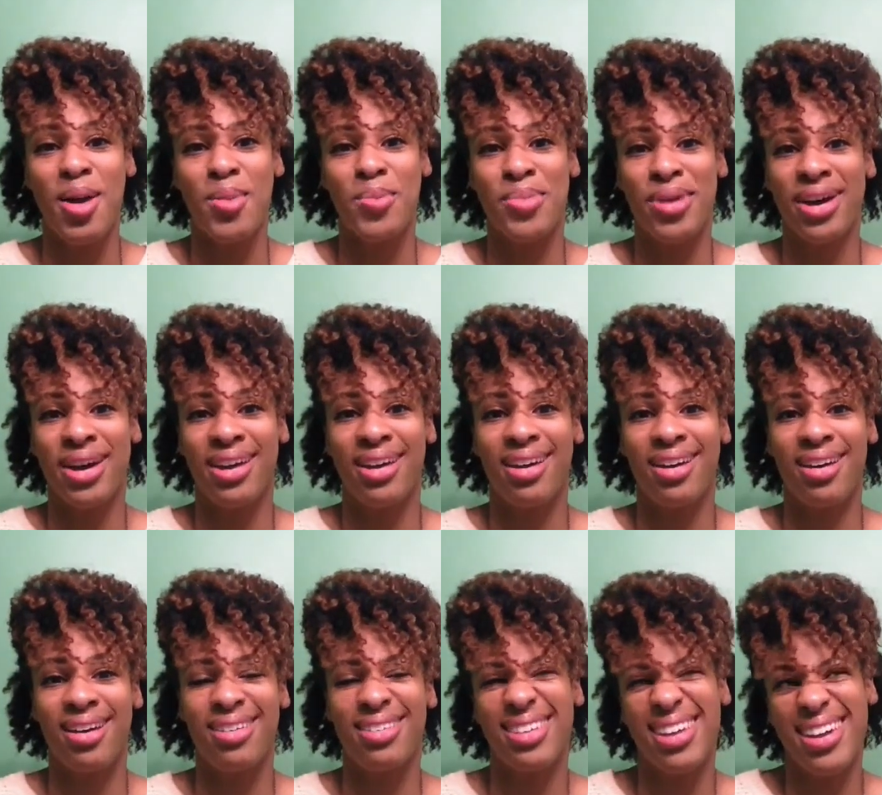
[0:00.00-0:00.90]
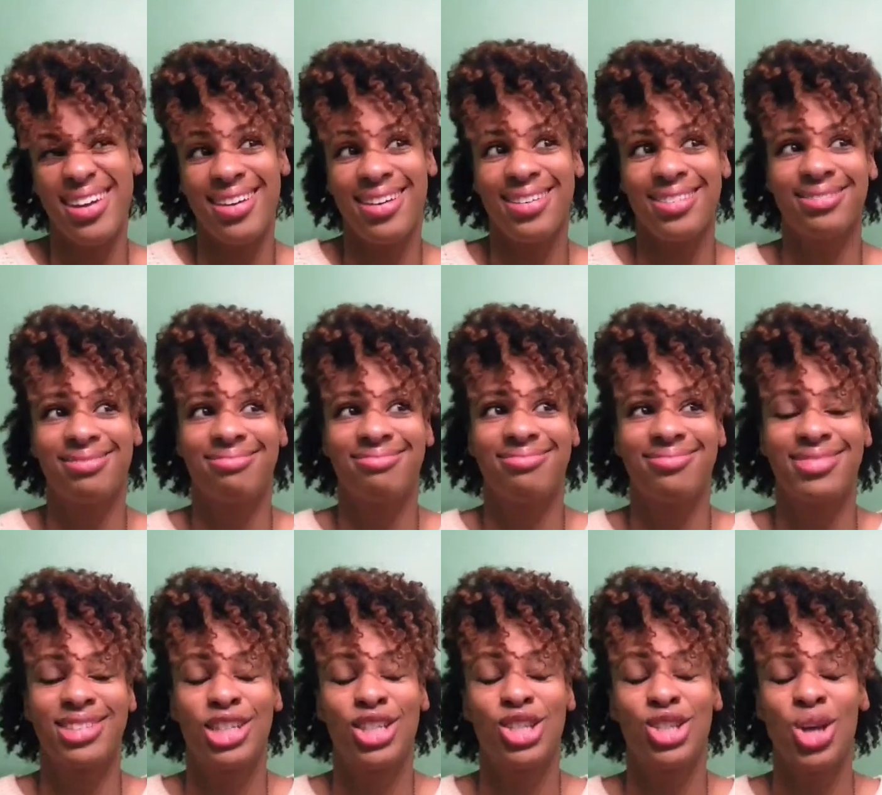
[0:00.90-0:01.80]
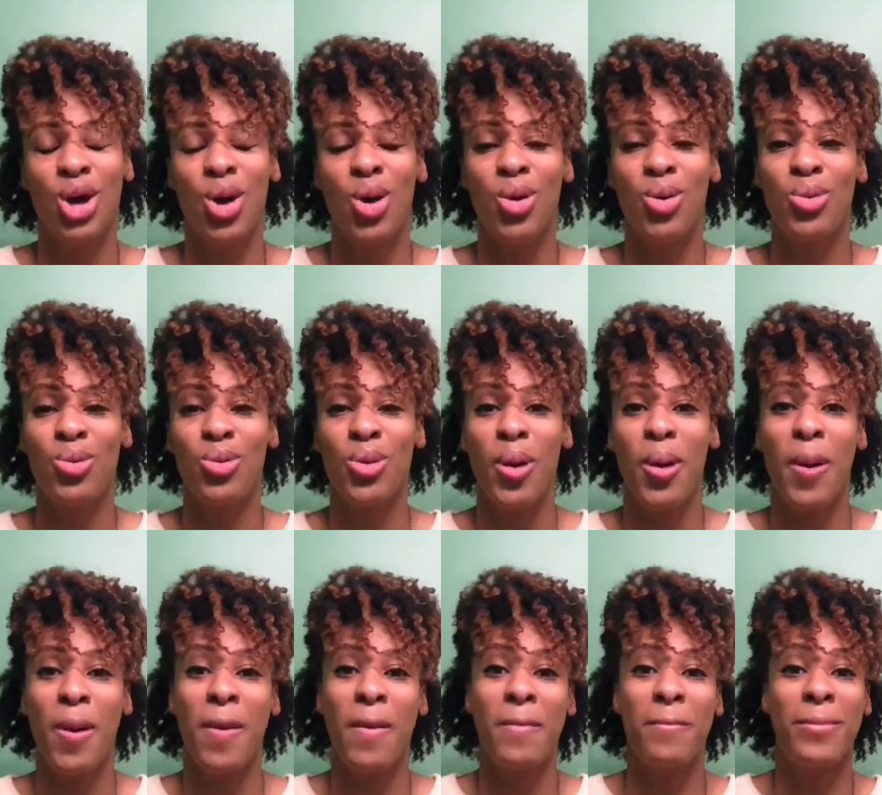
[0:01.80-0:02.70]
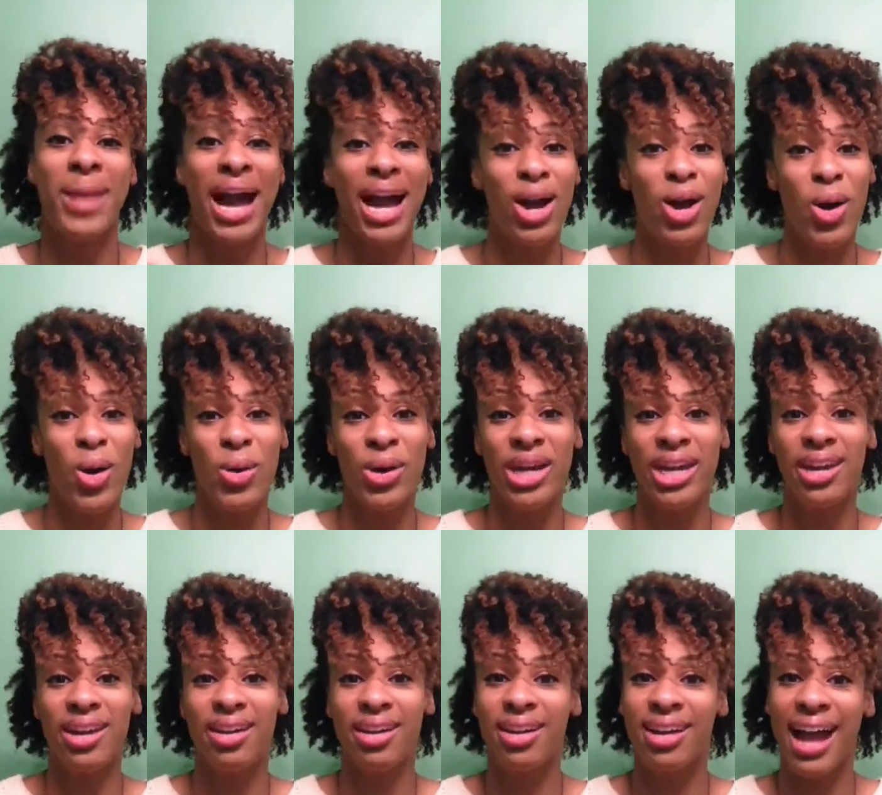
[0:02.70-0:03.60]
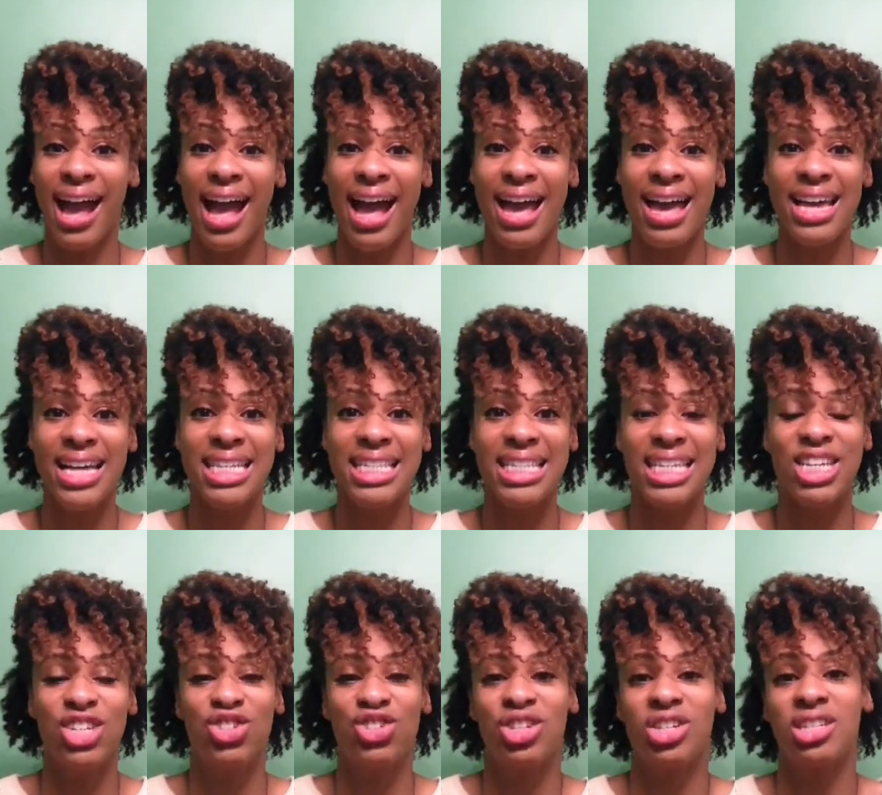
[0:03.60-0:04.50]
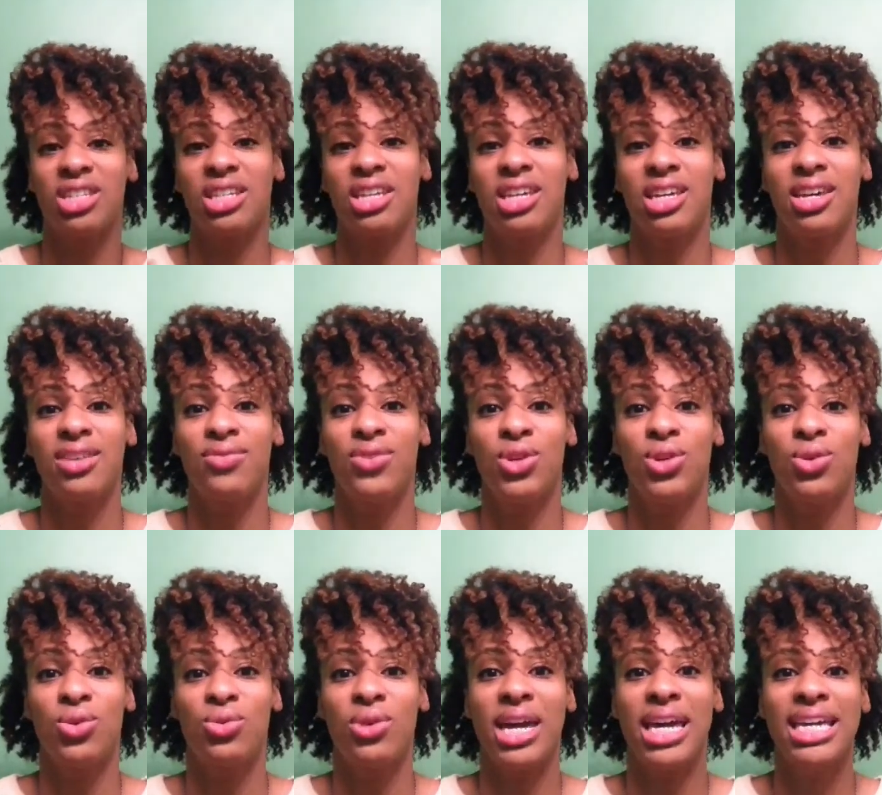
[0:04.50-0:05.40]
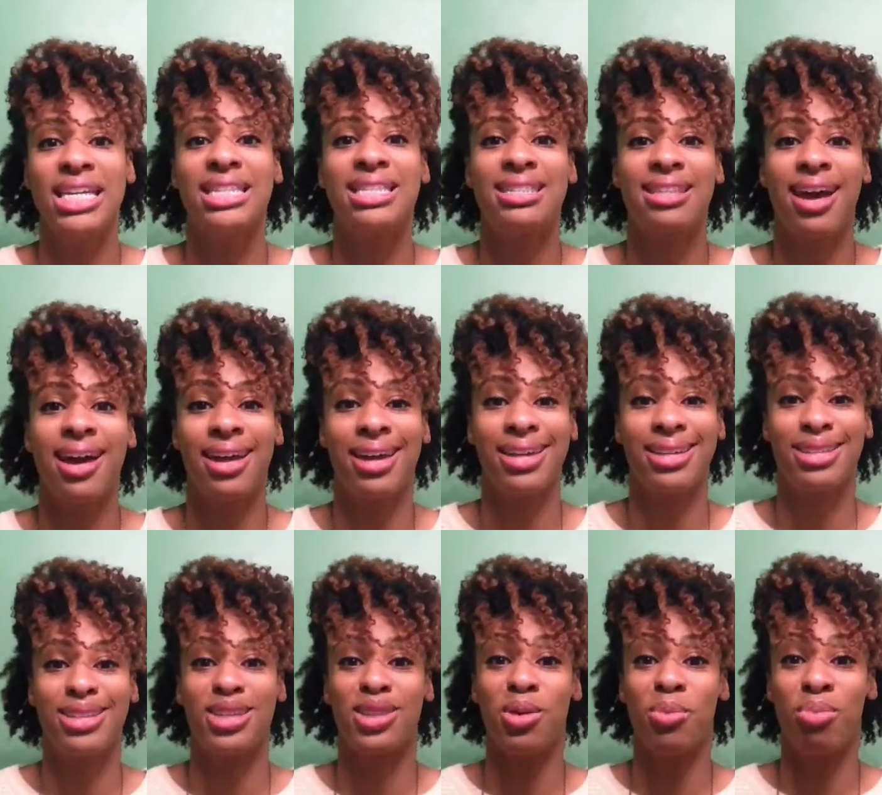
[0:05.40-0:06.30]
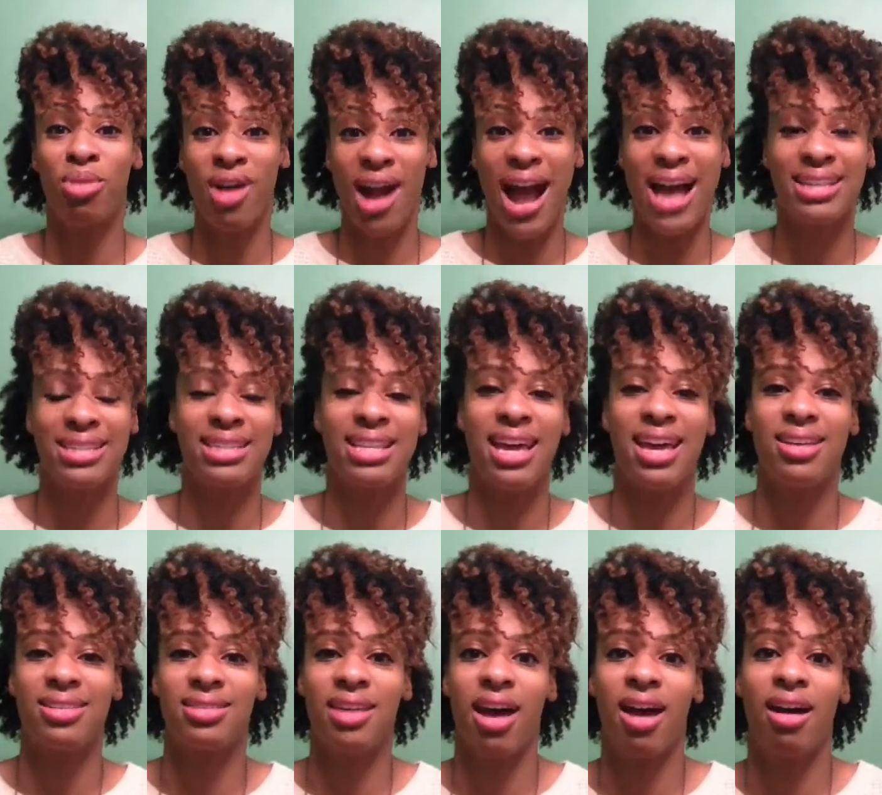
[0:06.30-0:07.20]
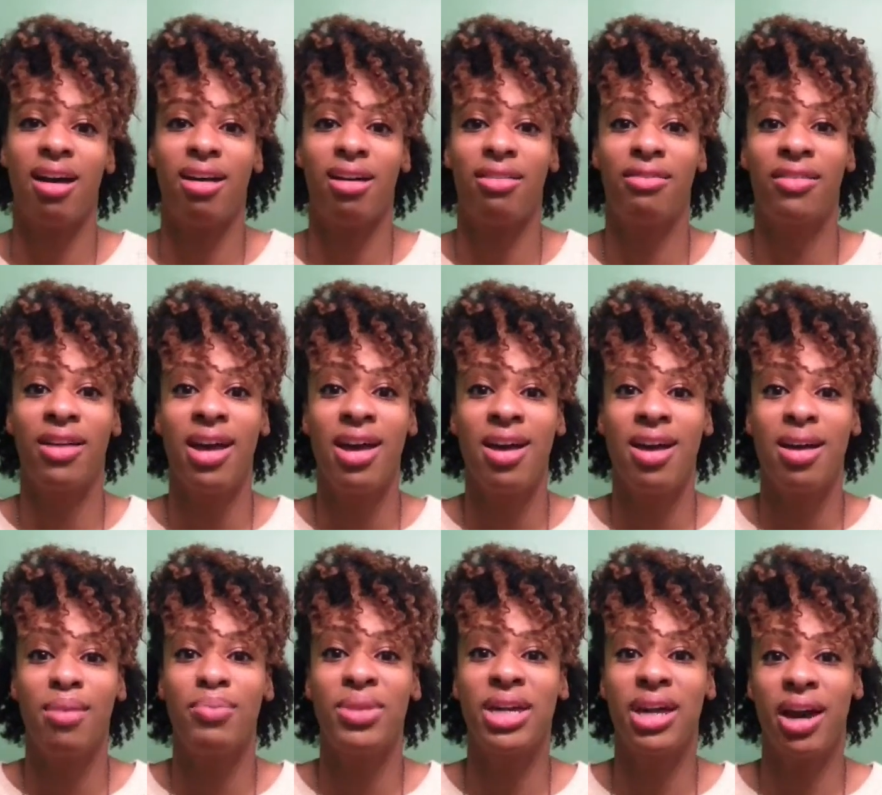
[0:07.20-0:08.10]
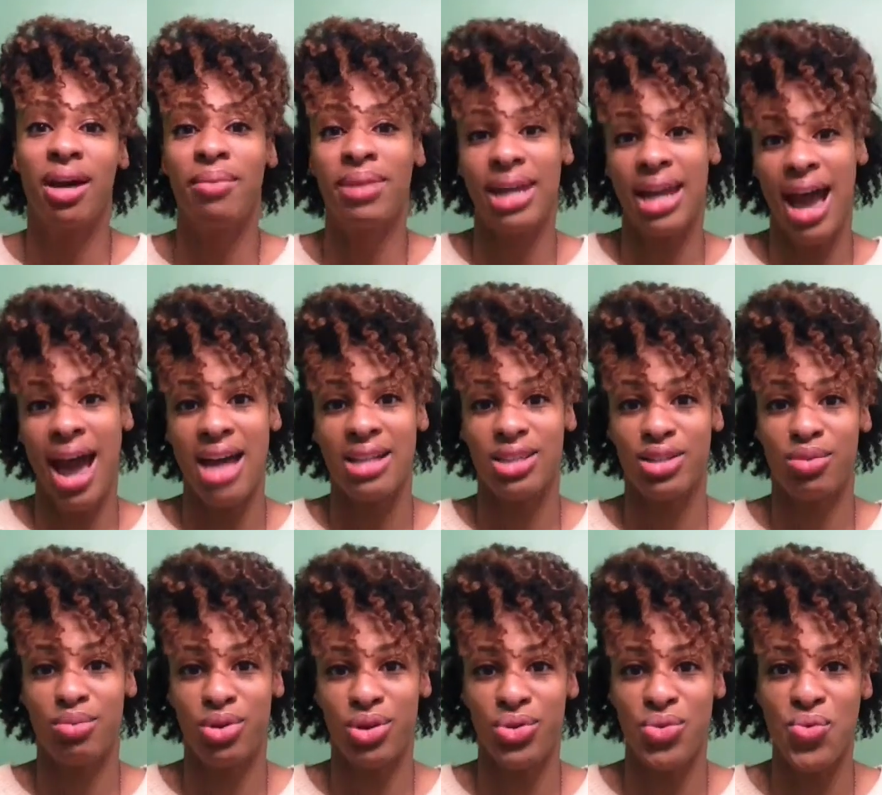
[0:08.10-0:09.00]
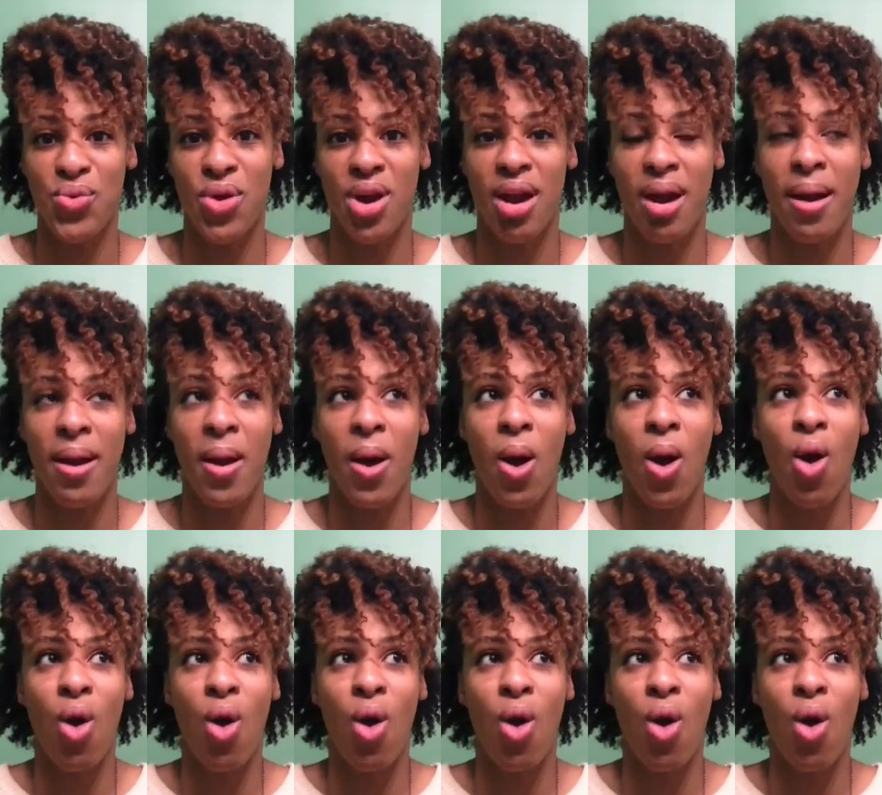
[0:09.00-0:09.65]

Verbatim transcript: but uh, yeah. So my goal here, guys, is just to give you insight into the process of becoming an entrepreneur,